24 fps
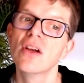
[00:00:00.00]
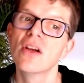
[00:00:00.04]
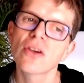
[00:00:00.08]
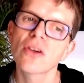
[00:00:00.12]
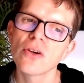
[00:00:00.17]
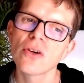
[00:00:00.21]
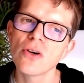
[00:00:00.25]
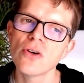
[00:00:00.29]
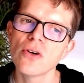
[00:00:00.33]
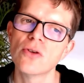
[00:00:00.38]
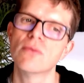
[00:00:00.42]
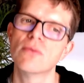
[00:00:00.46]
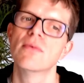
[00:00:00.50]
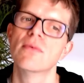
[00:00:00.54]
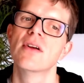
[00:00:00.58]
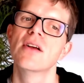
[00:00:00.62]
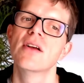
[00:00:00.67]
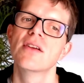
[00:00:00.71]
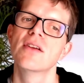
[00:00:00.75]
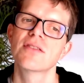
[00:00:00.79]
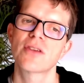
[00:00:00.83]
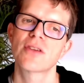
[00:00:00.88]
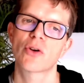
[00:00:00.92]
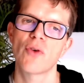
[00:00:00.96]
Cool,
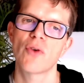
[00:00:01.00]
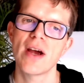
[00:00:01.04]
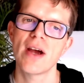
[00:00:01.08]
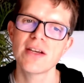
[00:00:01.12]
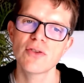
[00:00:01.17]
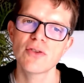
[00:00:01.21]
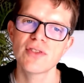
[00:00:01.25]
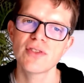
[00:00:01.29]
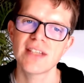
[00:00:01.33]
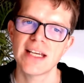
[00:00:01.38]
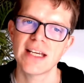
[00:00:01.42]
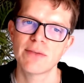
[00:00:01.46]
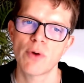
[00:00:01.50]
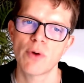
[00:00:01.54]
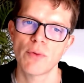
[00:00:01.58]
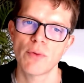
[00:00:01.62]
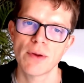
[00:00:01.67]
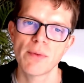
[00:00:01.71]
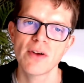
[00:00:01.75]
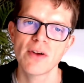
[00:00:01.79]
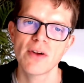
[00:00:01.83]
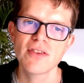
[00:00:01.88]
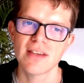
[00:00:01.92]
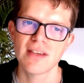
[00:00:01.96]
so Gradle did what we
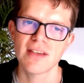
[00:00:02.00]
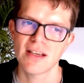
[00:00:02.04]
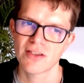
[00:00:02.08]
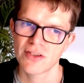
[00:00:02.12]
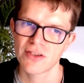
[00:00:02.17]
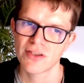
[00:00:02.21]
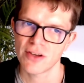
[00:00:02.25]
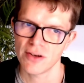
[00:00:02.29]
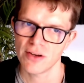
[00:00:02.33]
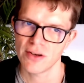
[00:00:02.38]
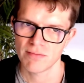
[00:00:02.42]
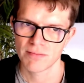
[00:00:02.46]
wanted it to.